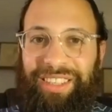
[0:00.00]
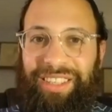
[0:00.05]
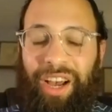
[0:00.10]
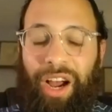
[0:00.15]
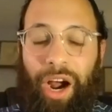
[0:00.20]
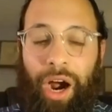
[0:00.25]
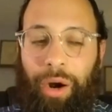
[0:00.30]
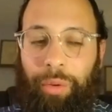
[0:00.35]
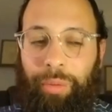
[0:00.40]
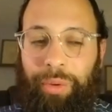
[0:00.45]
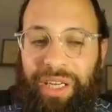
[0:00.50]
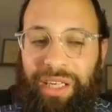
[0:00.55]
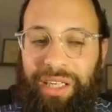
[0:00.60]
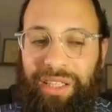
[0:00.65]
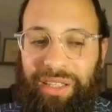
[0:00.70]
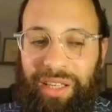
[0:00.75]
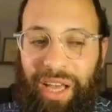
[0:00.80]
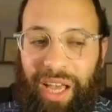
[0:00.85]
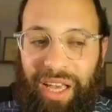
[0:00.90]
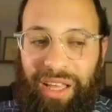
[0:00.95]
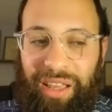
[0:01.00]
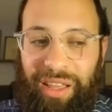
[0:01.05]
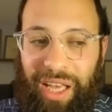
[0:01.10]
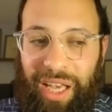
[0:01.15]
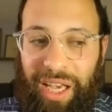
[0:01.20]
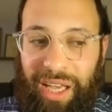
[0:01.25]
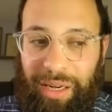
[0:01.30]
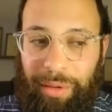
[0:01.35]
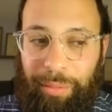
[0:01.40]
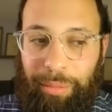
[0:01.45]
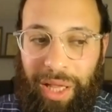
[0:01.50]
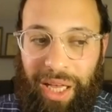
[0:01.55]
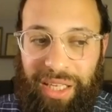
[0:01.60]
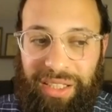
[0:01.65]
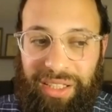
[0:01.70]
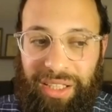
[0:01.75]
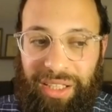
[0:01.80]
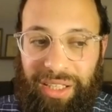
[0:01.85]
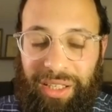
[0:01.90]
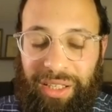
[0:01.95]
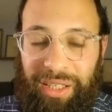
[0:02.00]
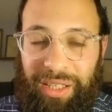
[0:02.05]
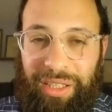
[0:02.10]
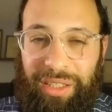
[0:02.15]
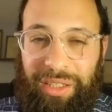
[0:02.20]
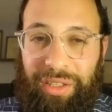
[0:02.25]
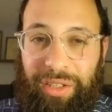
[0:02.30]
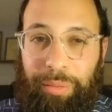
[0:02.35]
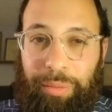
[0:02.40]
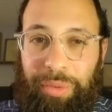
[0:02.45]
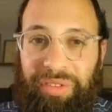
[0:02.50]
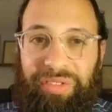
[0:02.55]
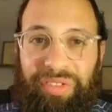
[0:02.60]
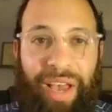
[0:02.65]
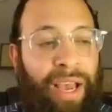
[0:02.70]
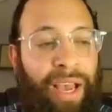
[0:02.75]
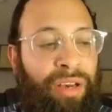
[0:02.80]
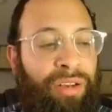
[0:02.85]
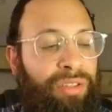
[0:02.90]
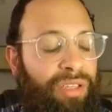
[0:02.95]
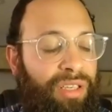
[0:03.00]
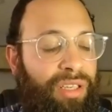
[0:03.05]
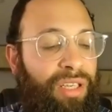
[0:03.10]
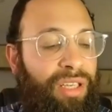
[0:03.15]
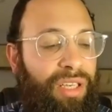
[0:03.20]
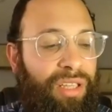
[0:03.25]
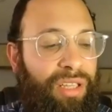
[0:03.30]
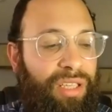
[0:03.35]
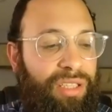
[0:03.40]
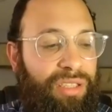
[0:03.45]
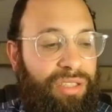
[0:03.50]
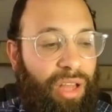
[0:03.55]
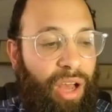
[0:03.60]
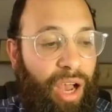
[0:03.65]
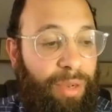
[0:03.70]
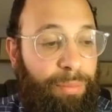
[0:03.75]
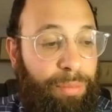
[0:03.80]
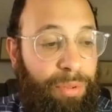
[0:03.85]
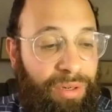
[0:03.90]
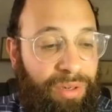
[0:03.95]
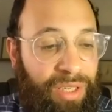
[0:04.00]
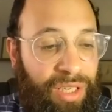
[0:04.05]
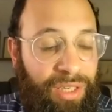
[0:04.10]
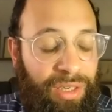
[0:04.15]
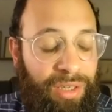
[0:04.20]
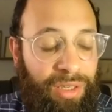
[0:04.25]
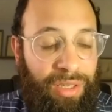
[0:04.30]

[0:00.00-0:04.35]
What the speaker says: Are we going to take the hidden blessing to be found in this time period?